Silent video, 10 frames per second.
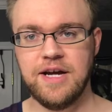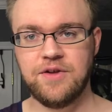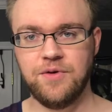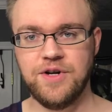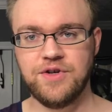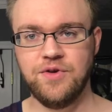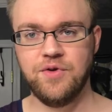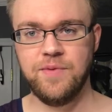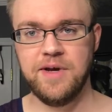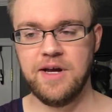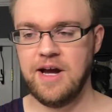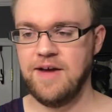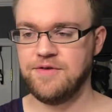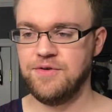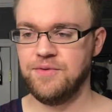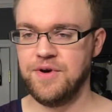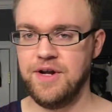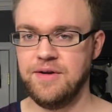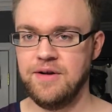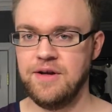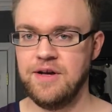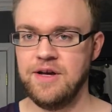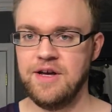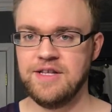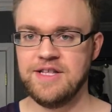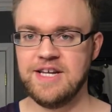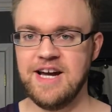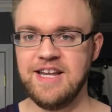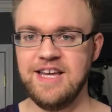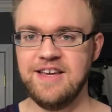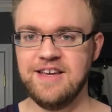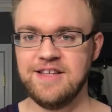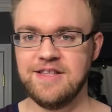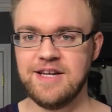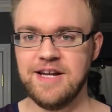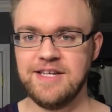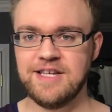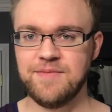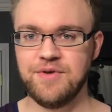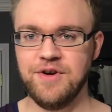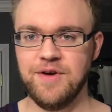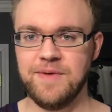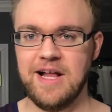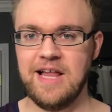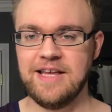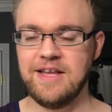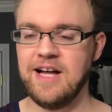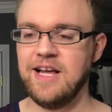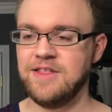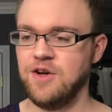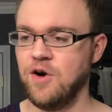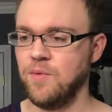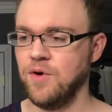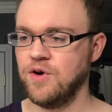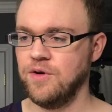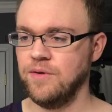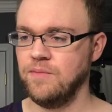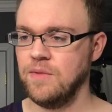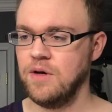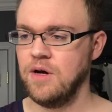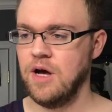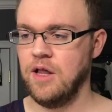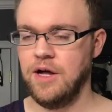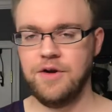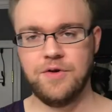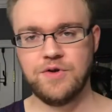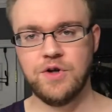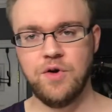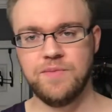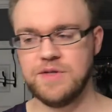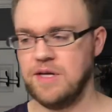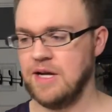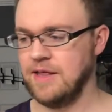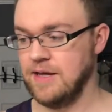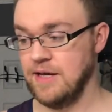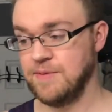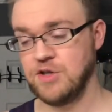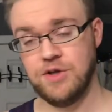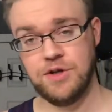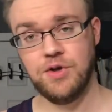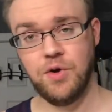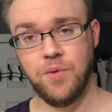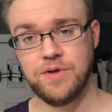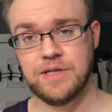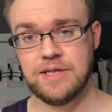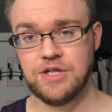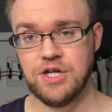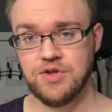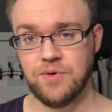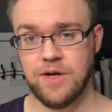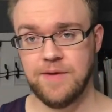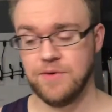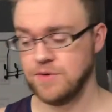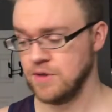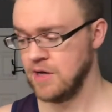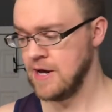Declaration Grooming After the Rain. It's a tiny, tiny sample here, but I like the, I like the artwork on a lot of their soaps, and I, the, especially the newer ones since they changed their labels.